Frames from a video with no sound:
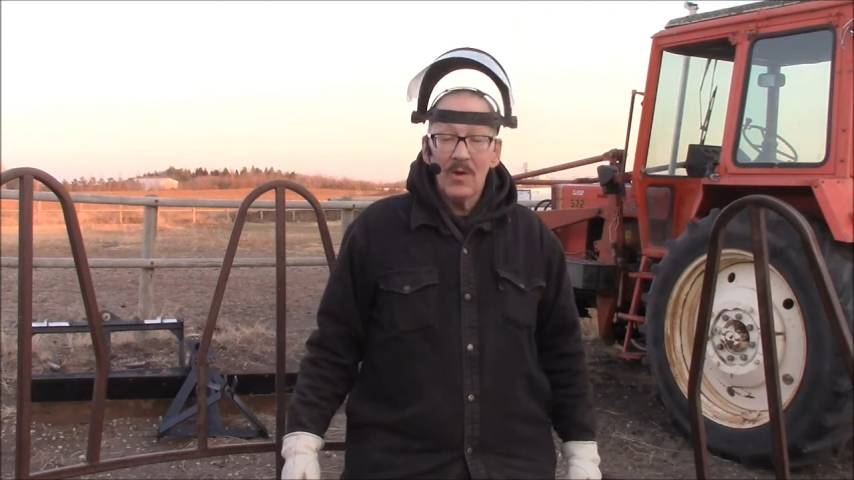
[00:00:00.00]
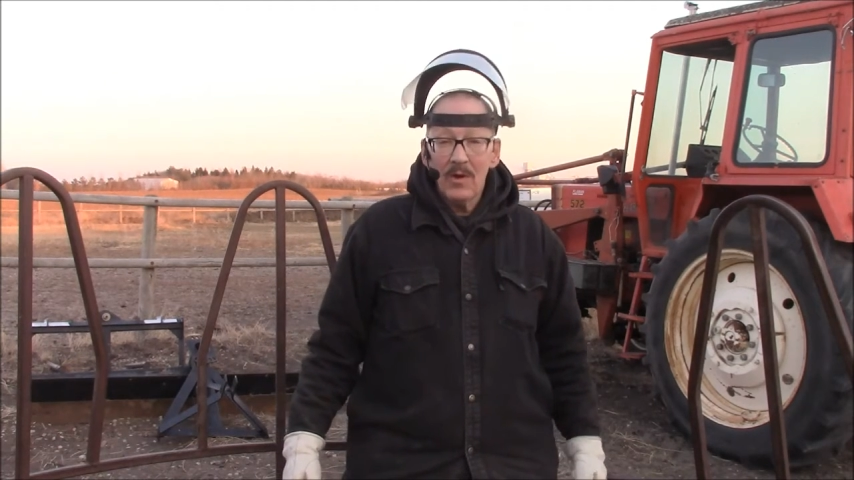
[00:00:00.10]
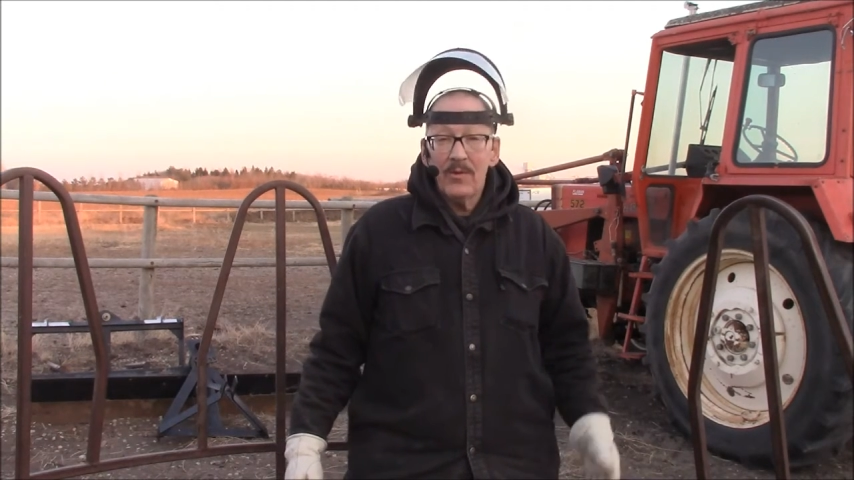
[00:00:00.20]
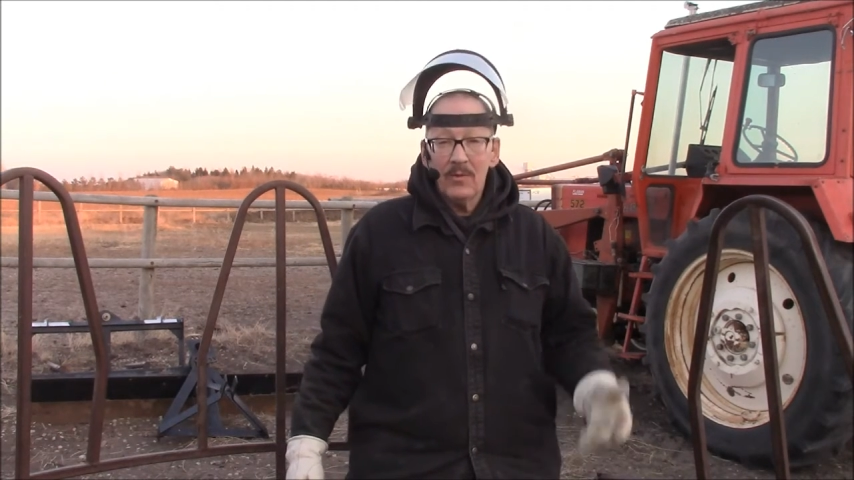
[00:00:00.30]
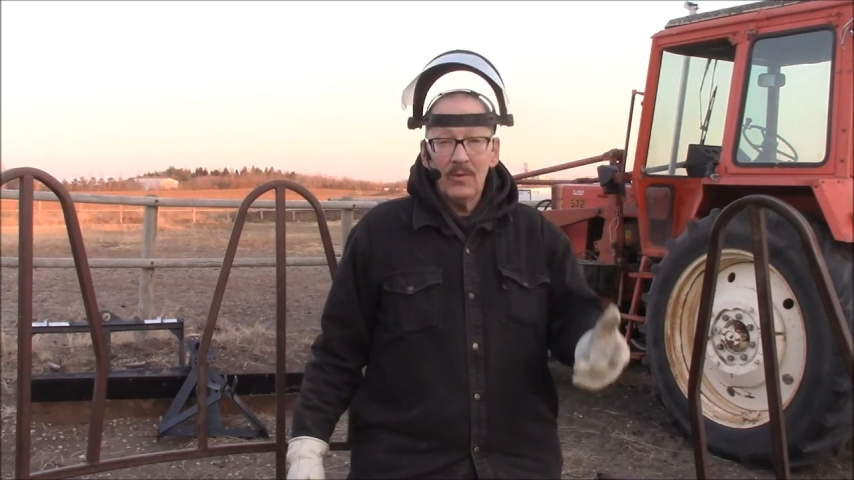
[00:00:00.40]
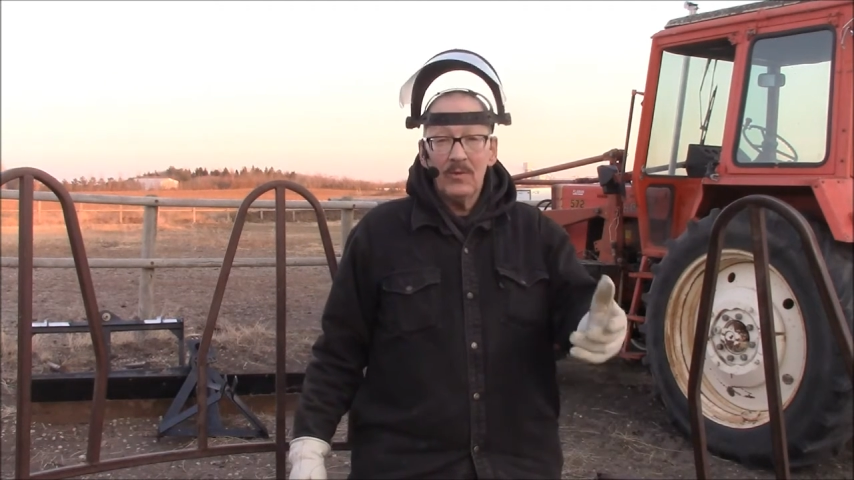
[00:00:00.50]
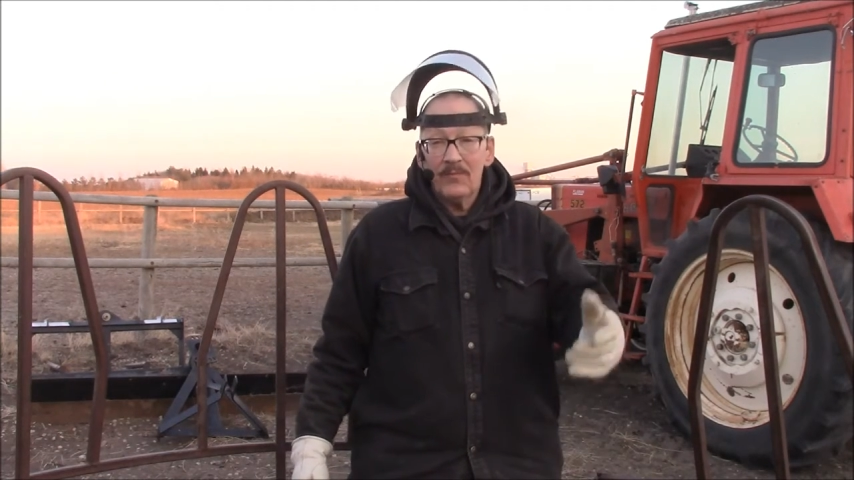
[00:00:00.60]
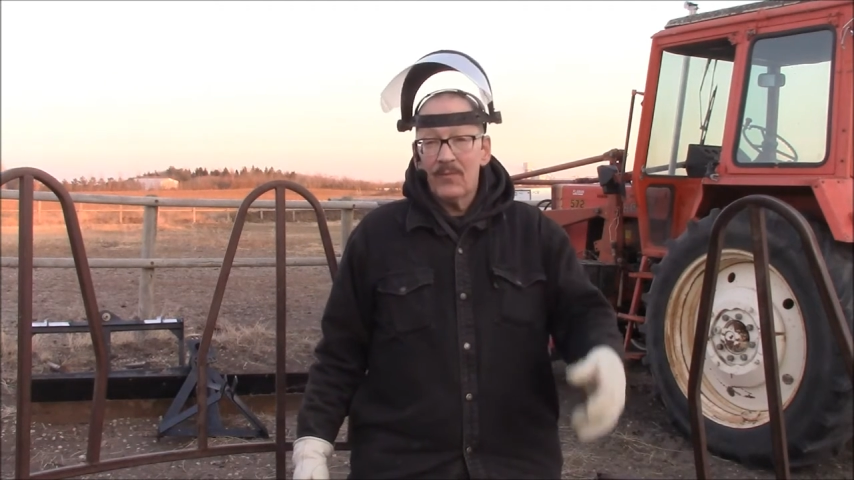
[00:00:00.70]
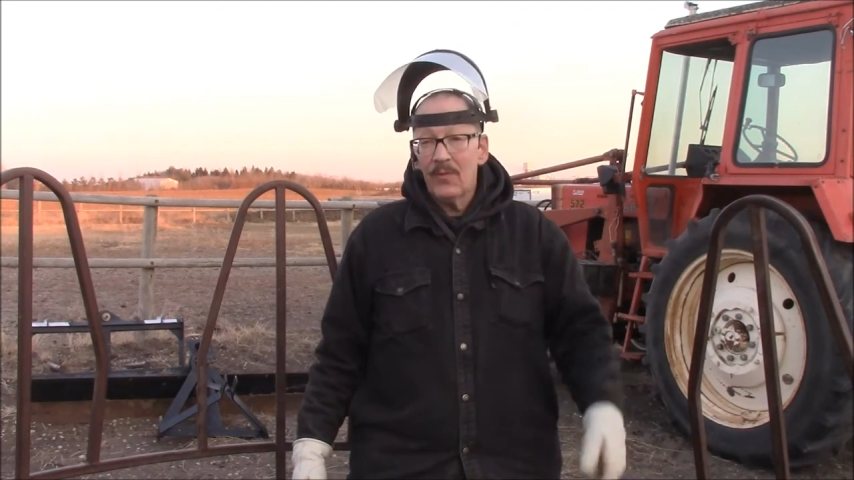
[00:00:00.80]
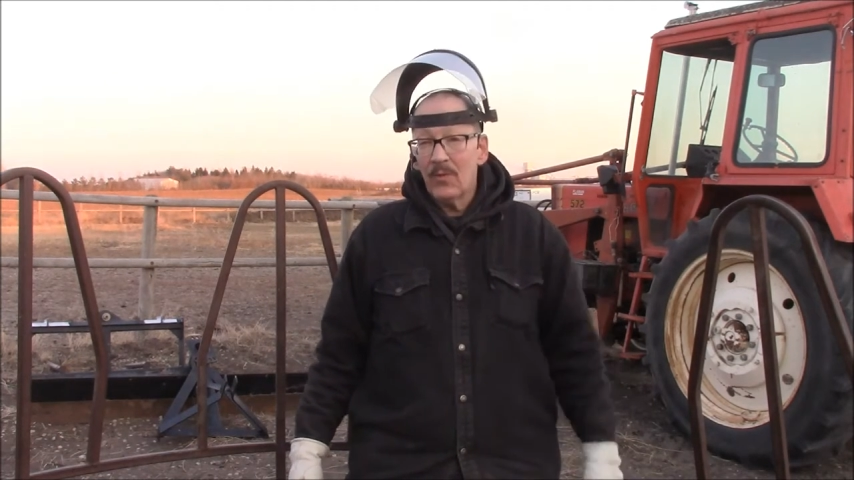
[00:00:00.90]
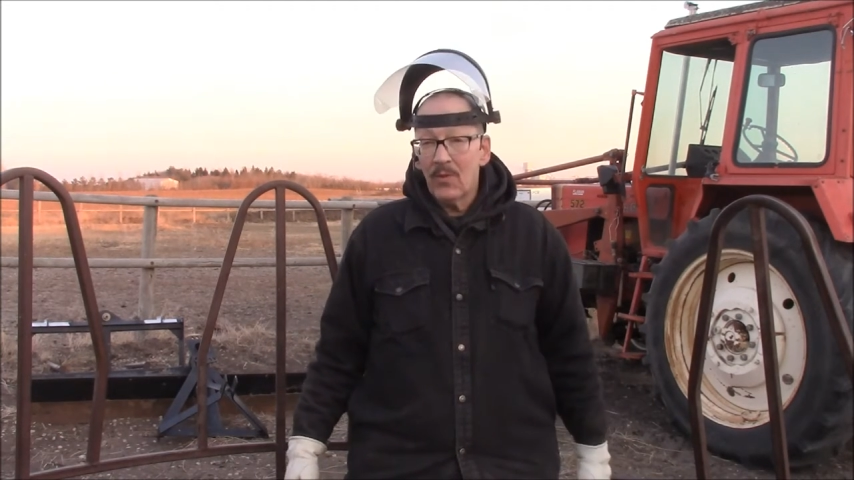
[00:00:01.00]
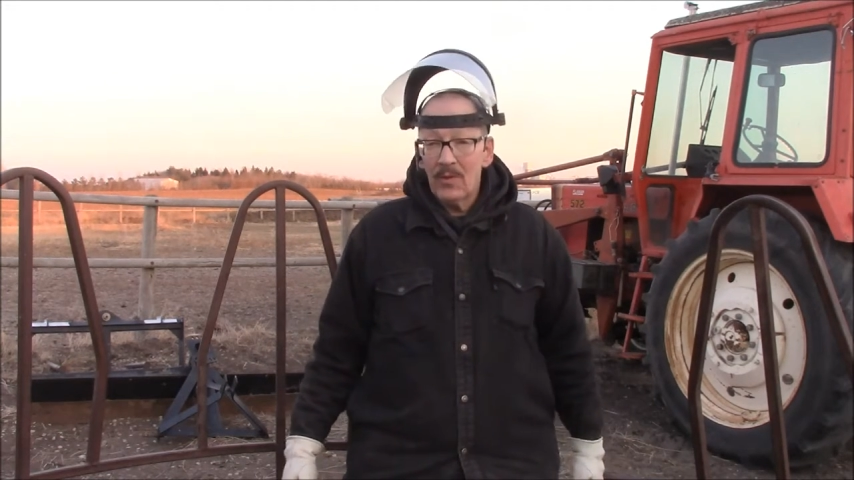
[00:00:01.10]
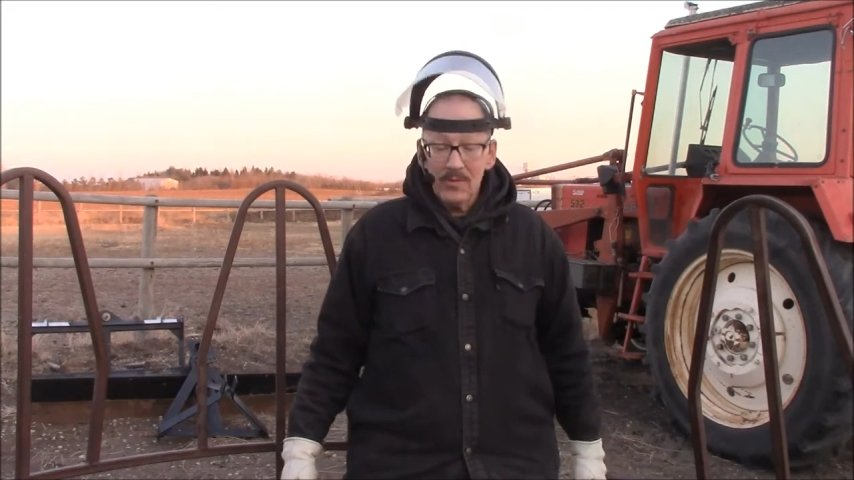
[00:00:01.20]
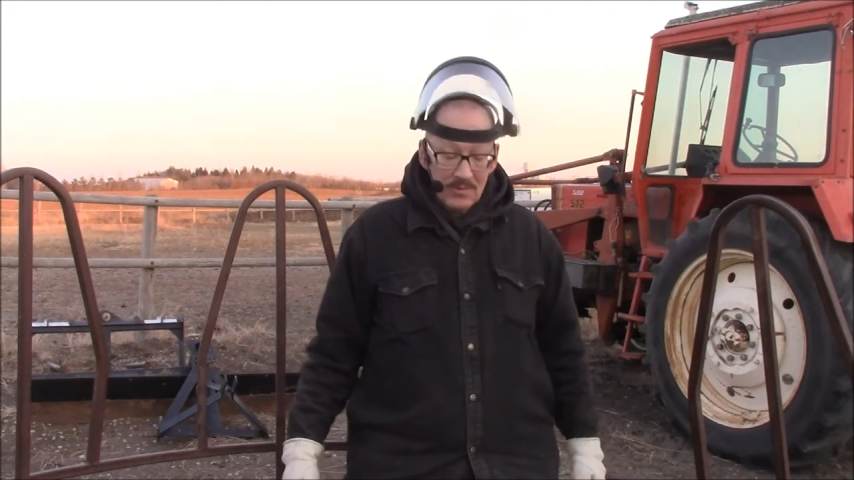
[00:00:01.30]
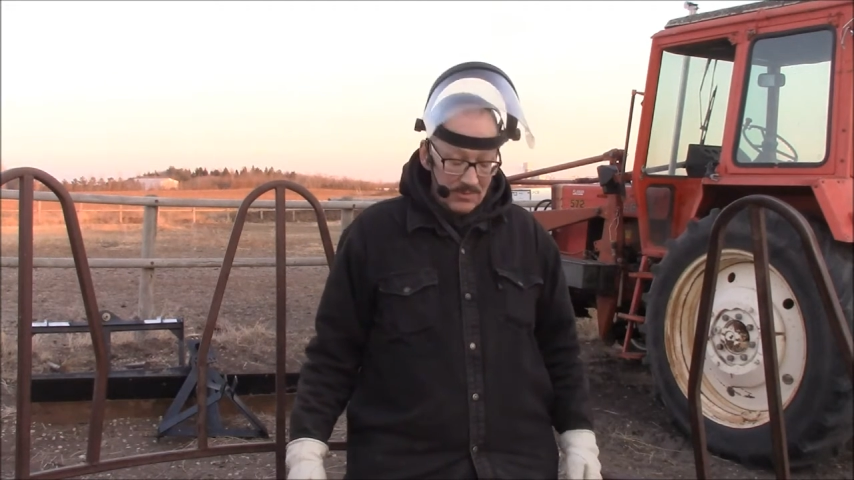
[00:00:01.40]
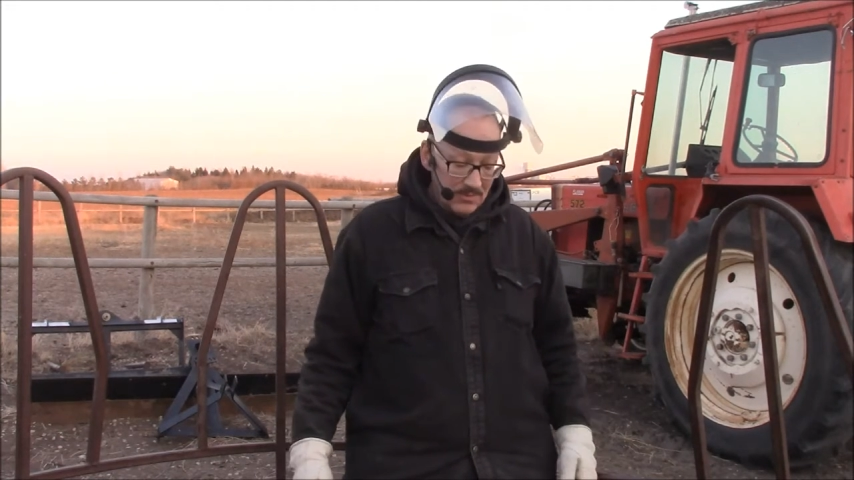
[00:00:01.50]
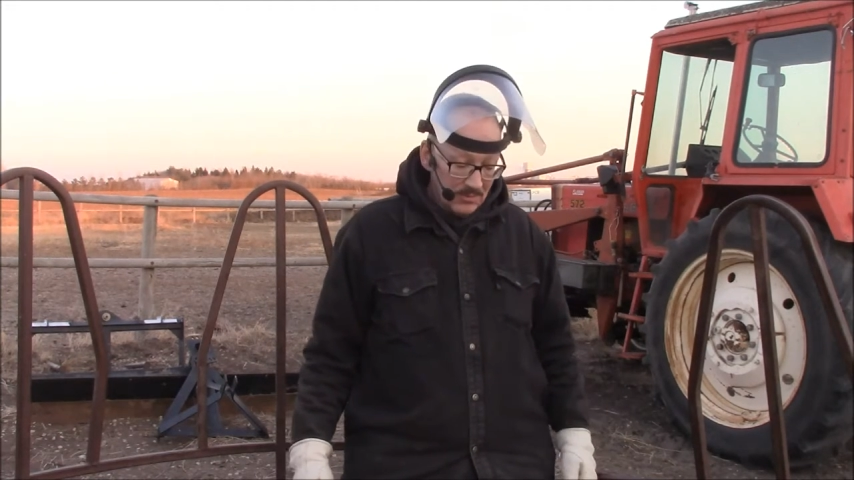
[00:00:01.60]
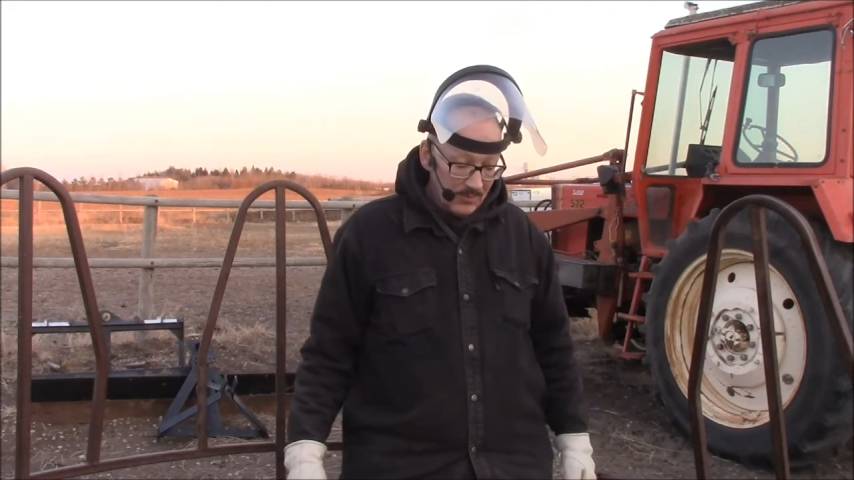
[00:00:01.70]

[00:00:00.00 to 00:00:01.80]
you are doing it for the horse,